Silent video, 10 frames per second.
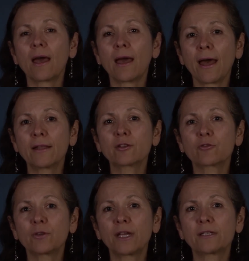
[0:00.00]
had
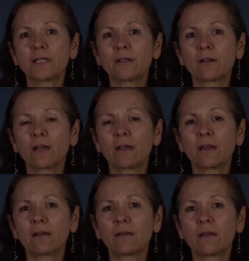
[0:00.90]
created
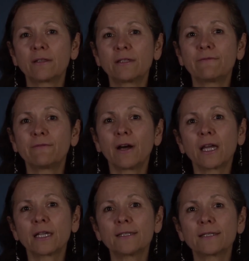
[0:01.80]
a
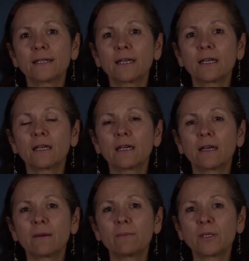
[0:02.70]
divide
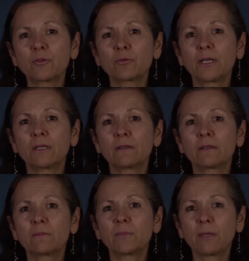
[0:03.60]

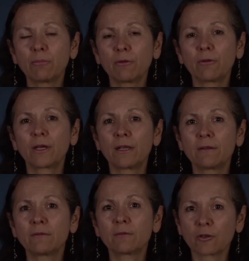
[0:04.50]
between people
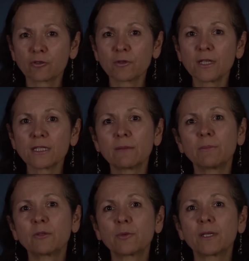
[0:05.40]
in countries
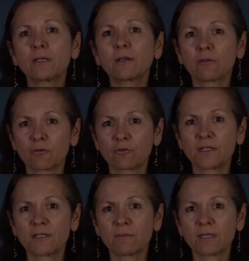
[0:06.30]
and between
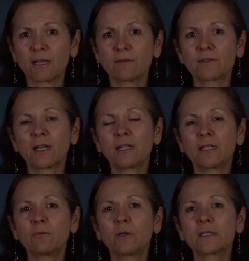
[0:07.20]
countries themselves. And
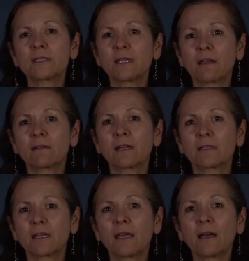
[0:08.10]
he was saying
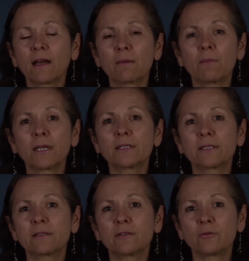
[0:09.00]
that AI
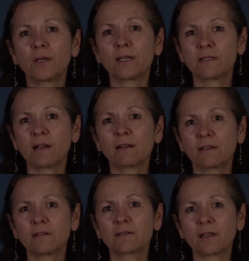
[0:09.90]
might do
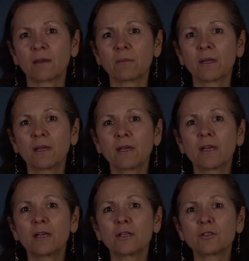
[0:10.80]
exactly the same.
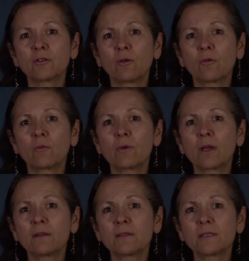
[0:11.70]
So
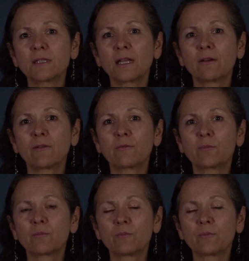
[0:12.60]
instead of